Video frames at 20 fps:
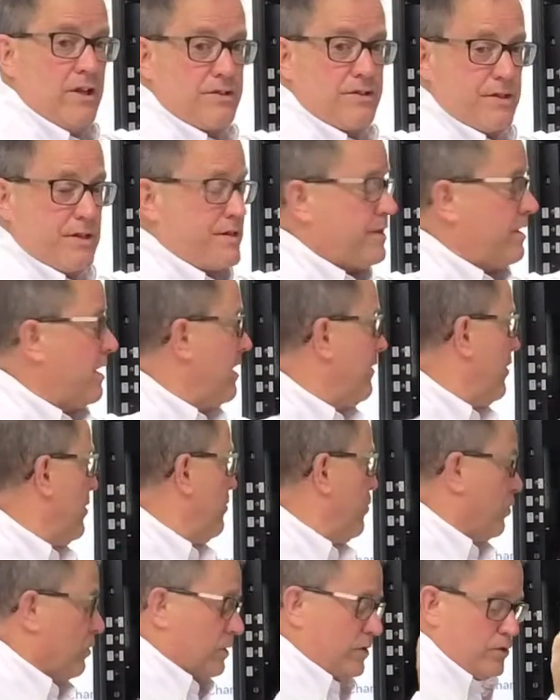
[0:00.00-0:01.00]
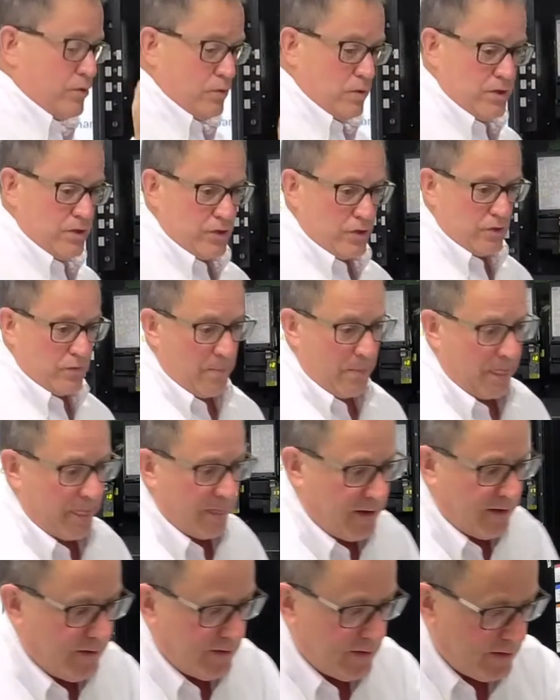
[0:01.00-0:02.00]
this lever, pull it towards you.
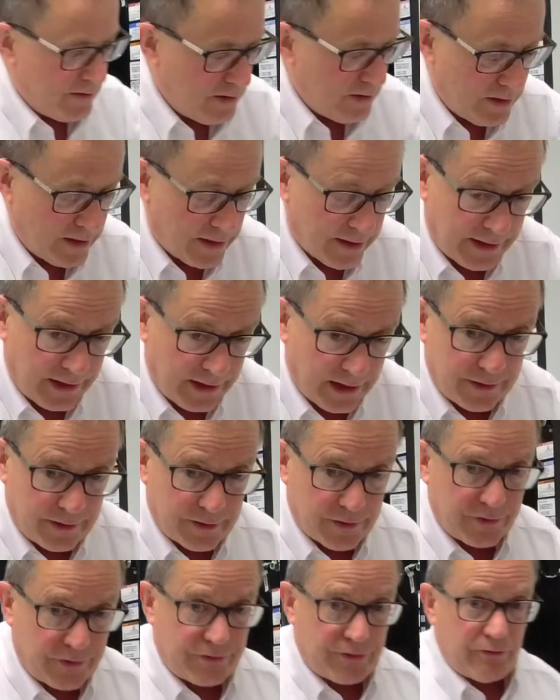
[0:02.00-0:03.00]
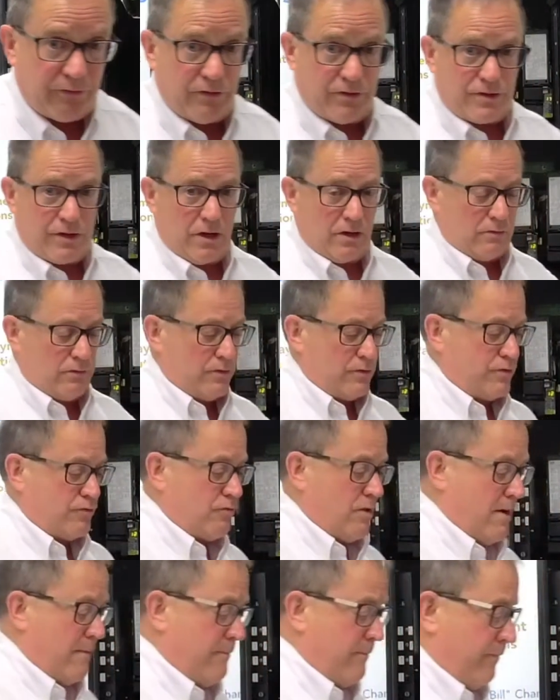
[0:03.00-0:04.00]
And again, here's the recycler's
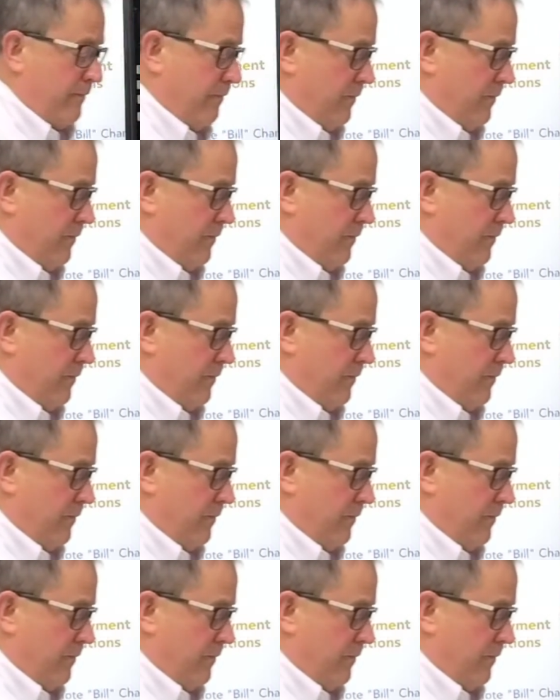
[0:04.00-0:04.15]
drum.